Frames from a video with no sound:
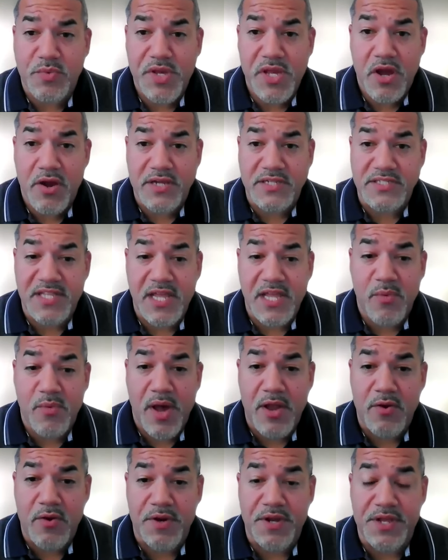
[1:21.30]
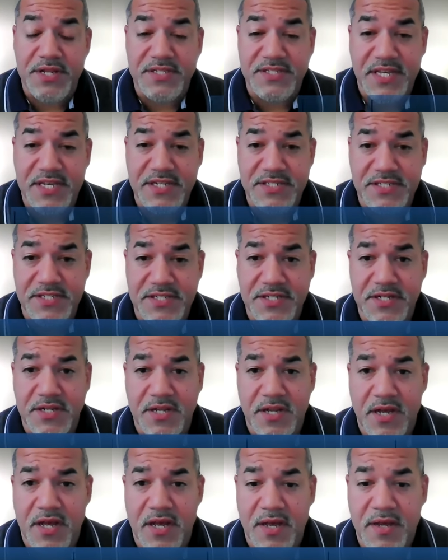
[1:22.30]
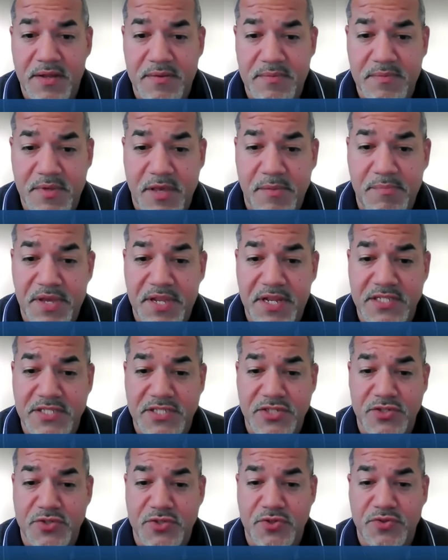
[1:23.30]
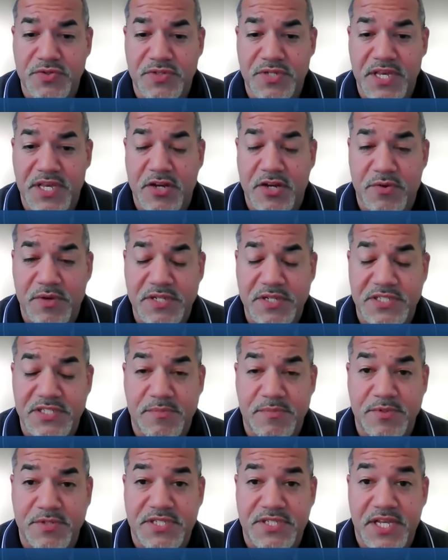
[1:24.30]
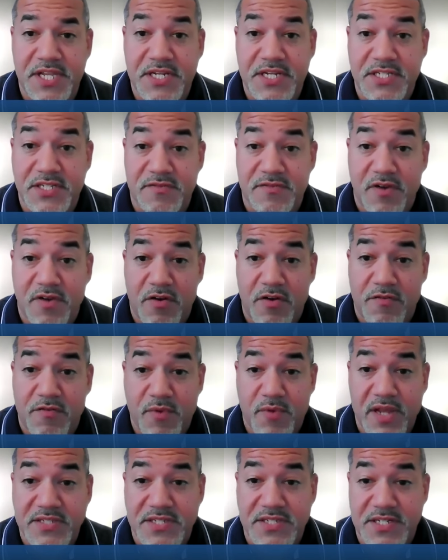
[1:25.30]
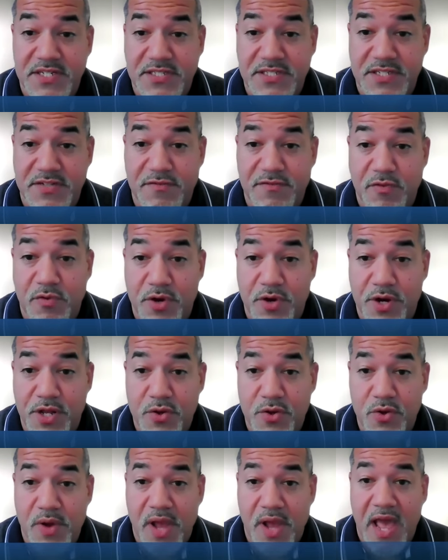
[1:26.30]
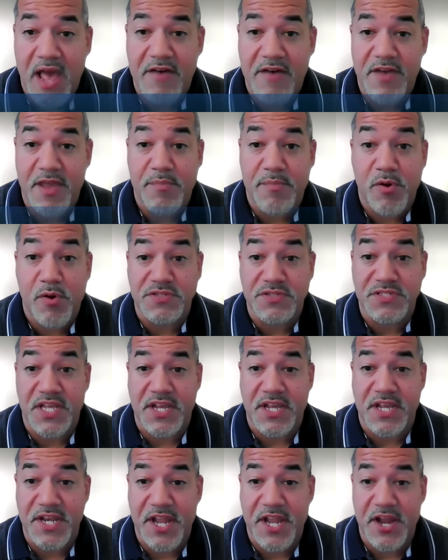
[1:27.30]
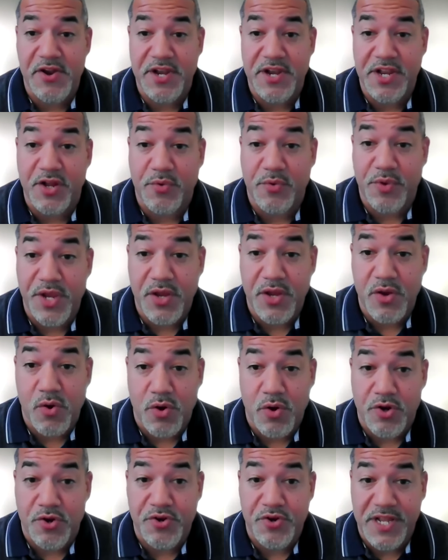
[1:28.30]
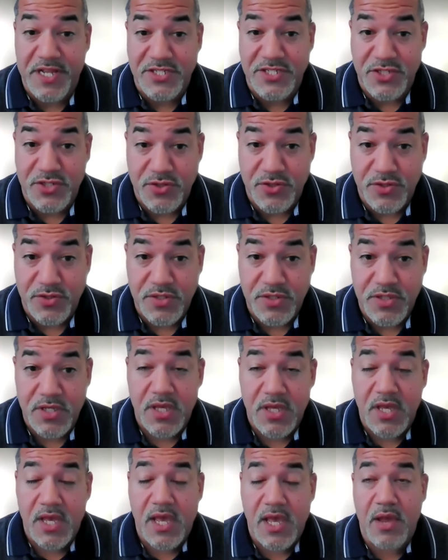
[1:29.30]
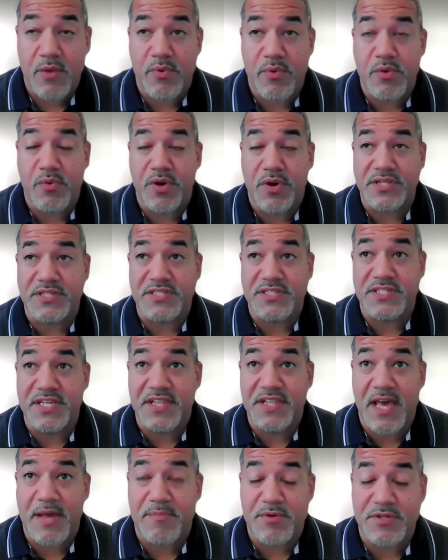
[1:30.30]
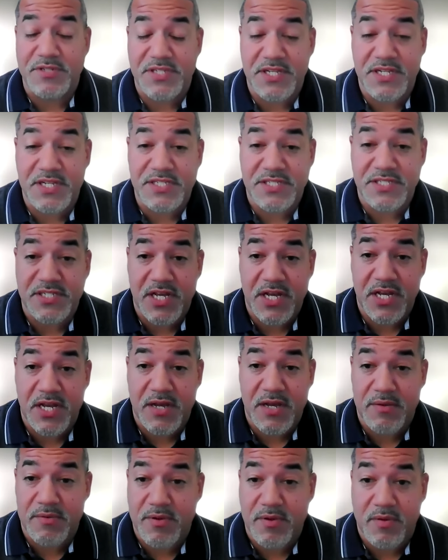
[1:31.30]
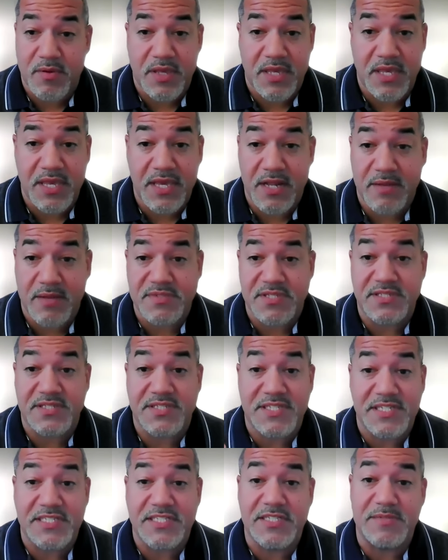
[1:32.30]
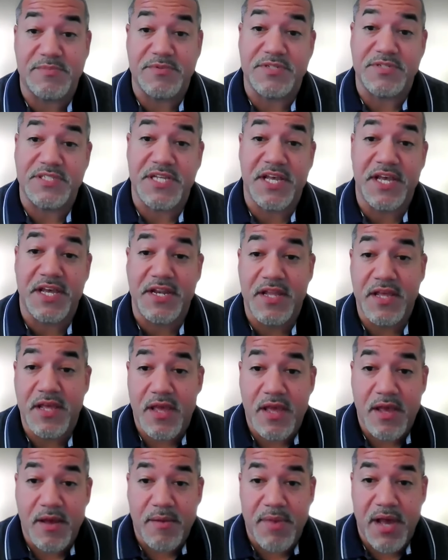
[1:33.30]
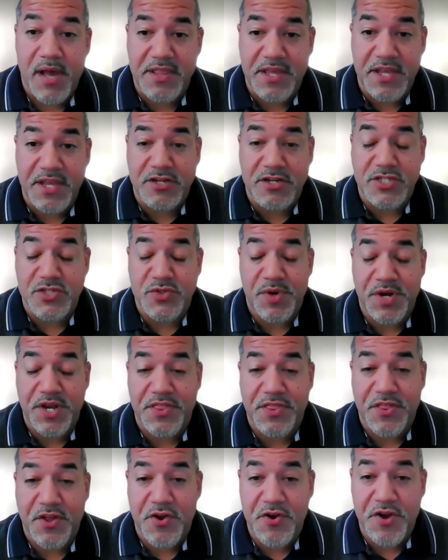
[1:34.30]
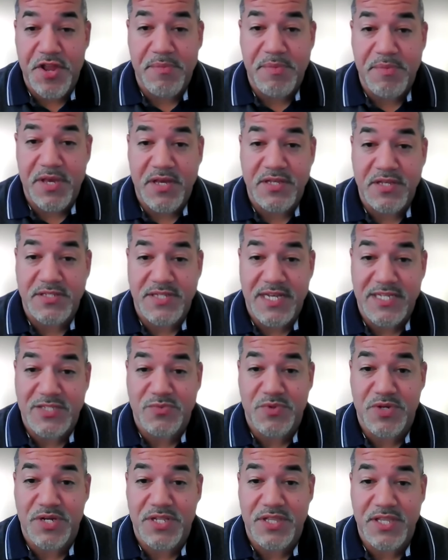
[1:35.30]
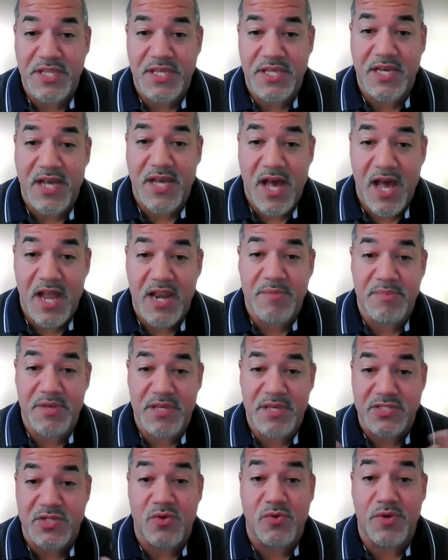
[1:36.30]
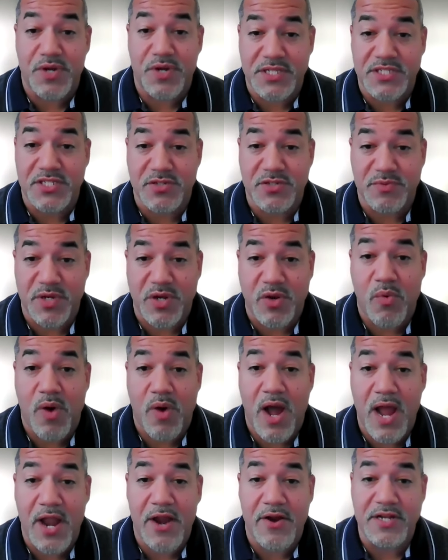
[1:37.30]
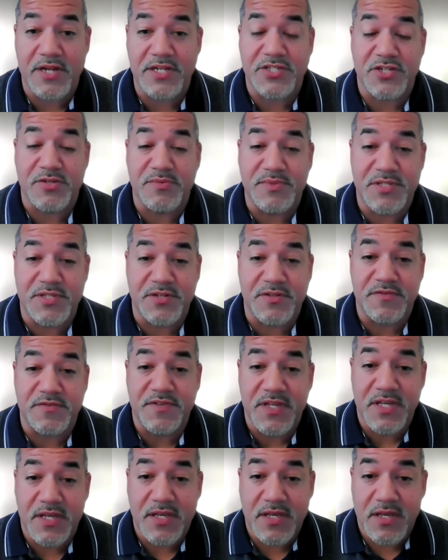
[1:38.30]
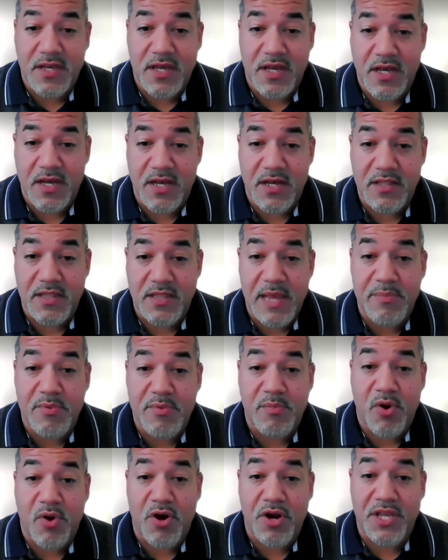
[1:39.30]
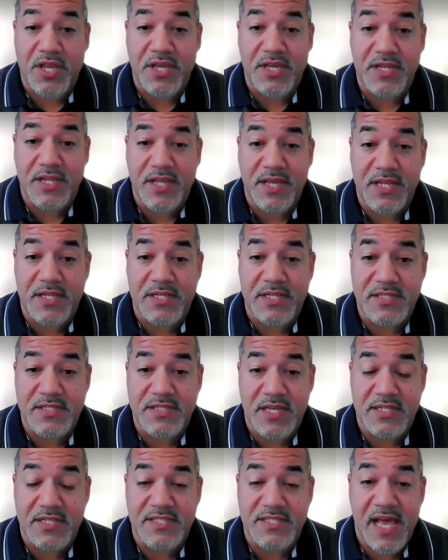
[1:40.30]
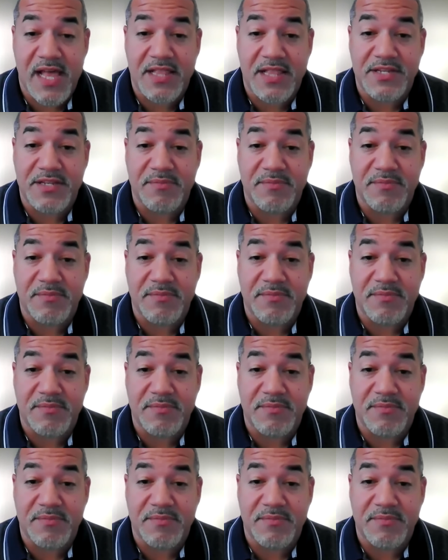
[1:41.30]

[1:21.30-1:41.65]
are a statewide organization uh, committed to increasing the percentage of our residents in Florida who have a post-secondary degree or credential. And we want to see that percentage uh, get up to sixty percent by the year twenty thirty, because that's what the economy is going to require in terms of uh, labor market and, and talent